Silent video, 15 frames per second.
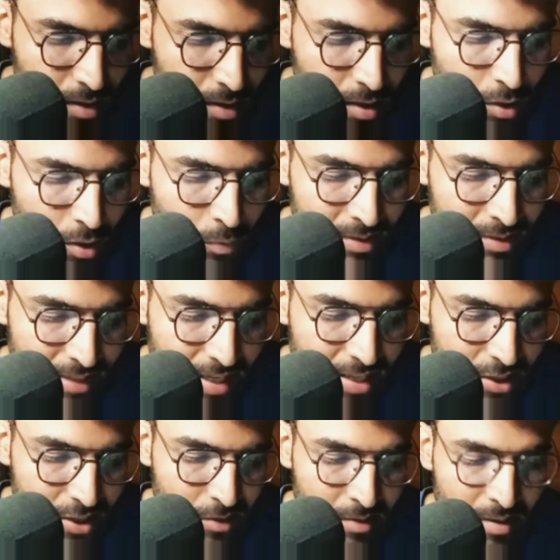with 10
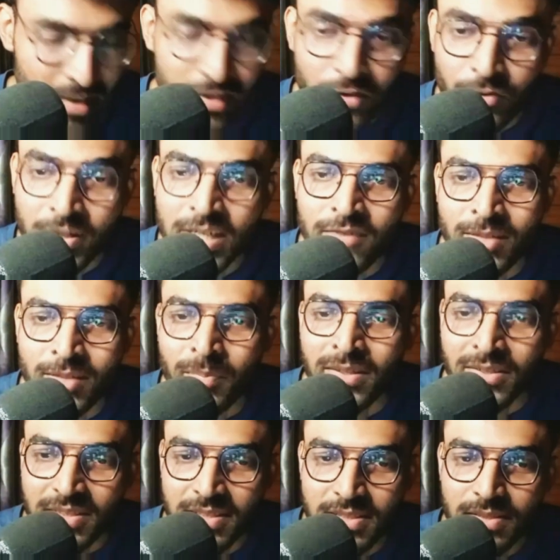children and three different
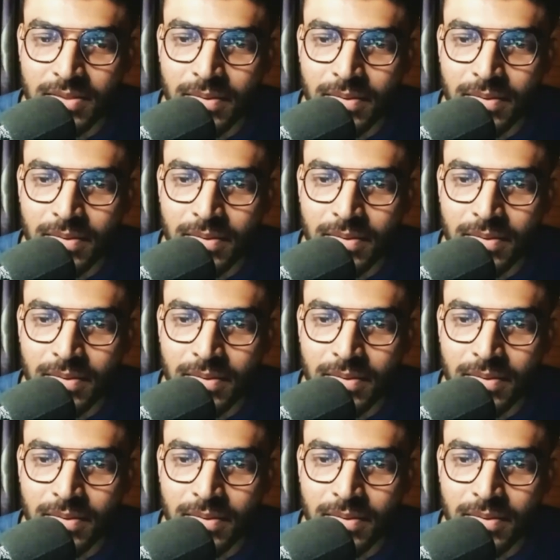mothers.